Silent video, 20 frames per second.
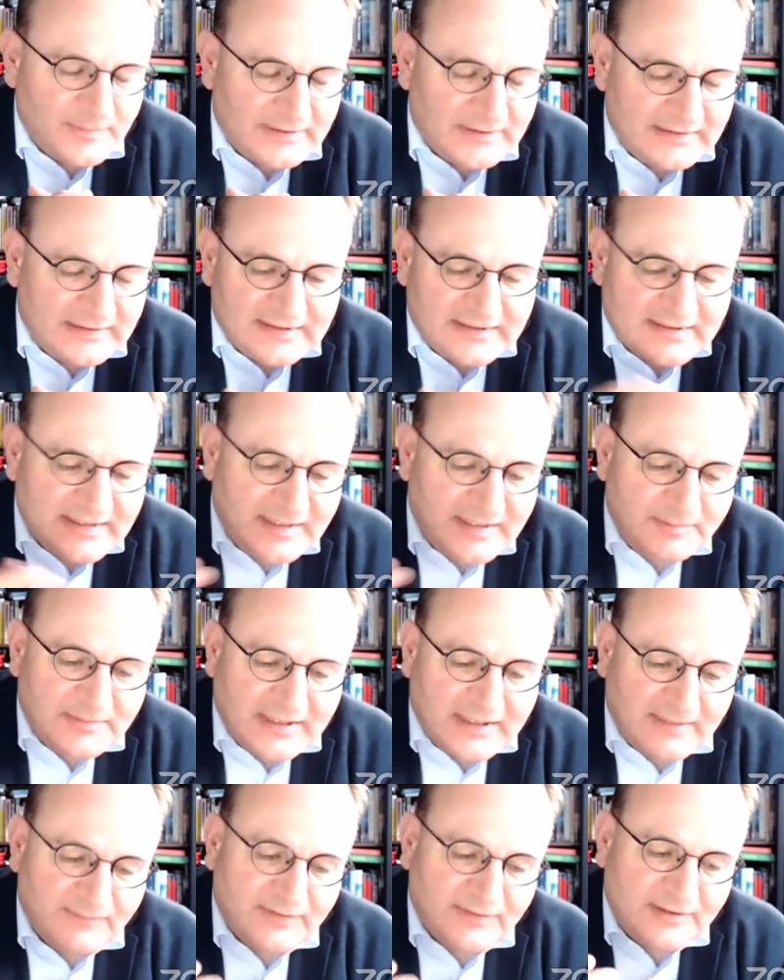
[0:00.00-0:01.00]
But at the same
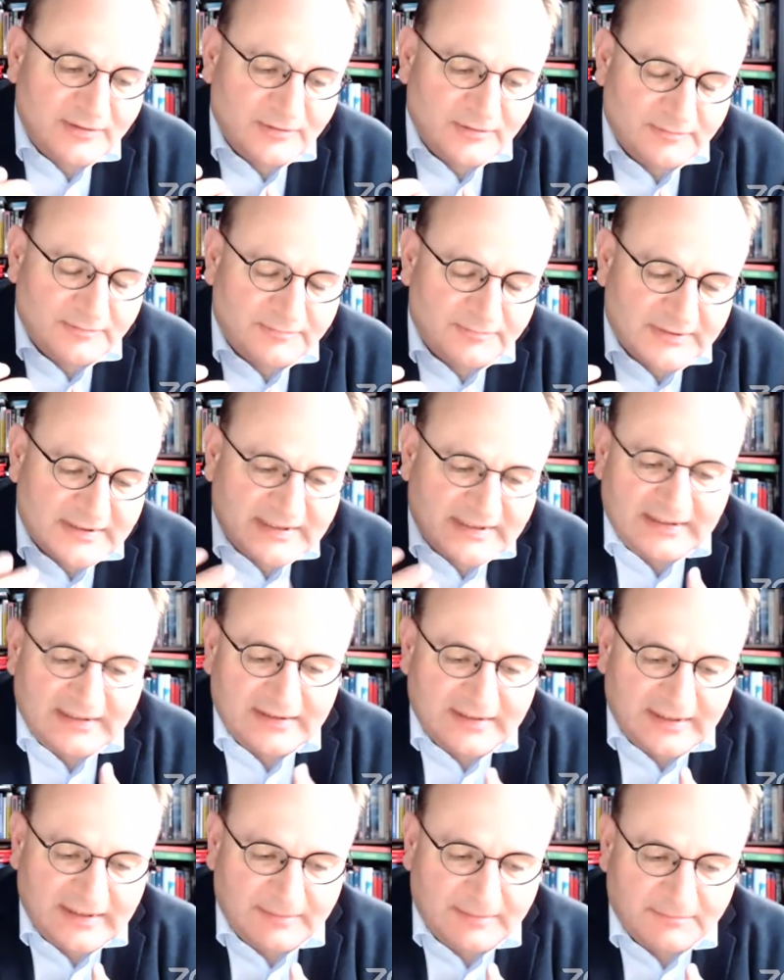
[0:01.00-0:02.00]
time, when you
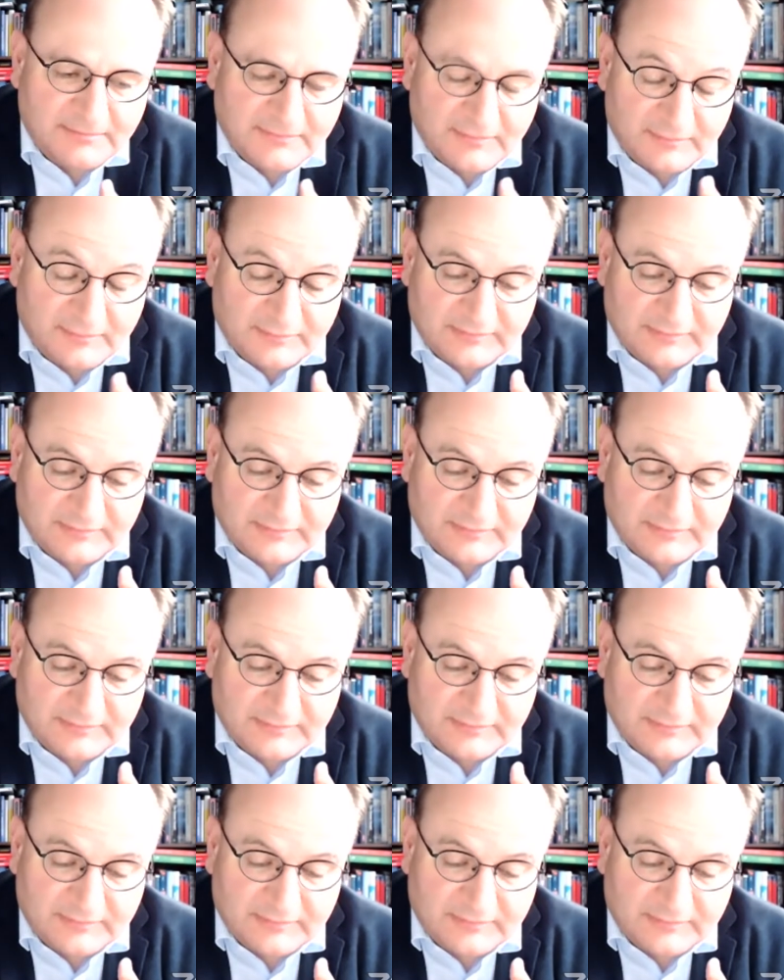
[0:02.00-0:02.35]
present them,